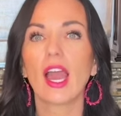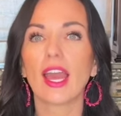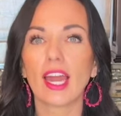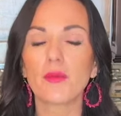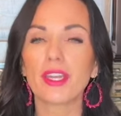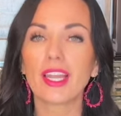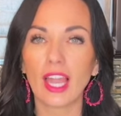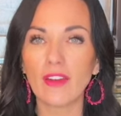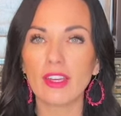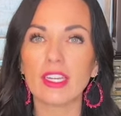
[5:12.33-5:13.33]
And I would
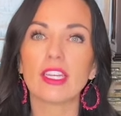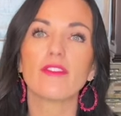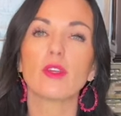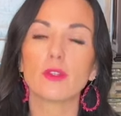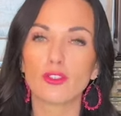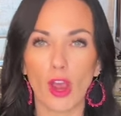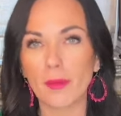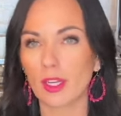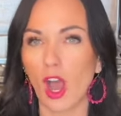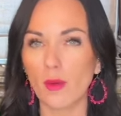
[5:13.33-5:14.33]
love it if you would drop
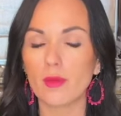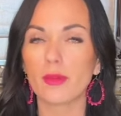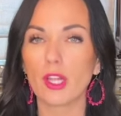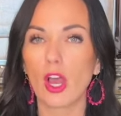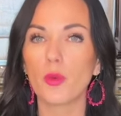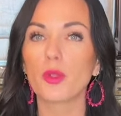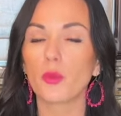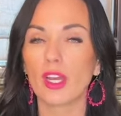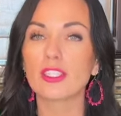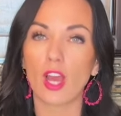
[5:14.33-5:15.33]
a comment below with
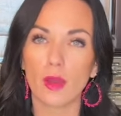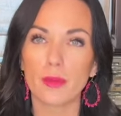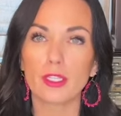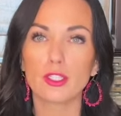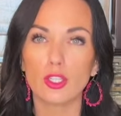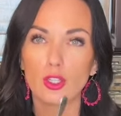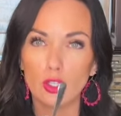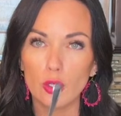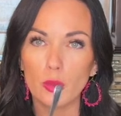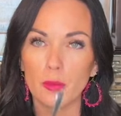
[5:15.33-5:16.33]
what toppings
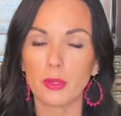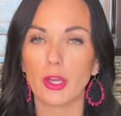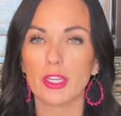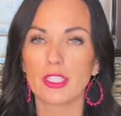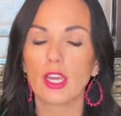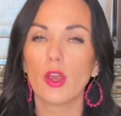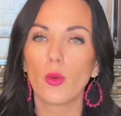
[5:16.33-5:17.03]
you would put